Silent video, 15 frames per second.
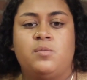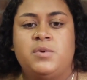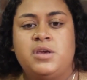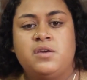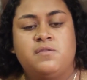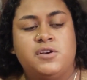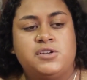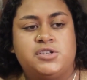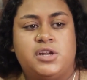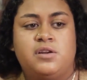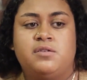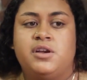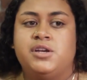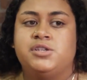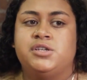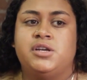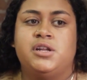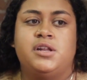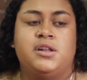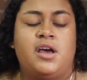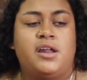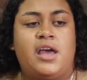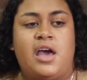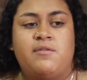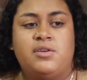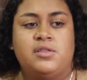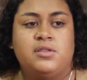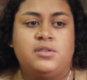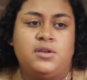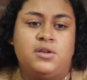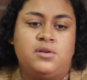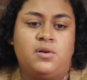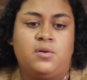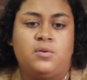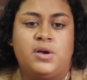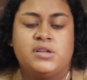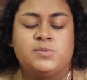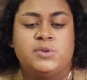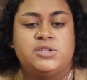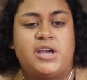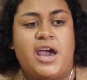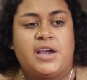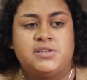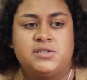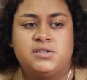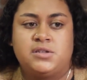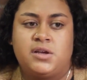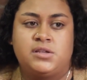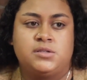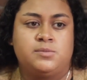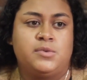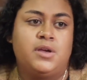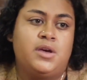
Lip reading: Being first generation and not having, as much access as,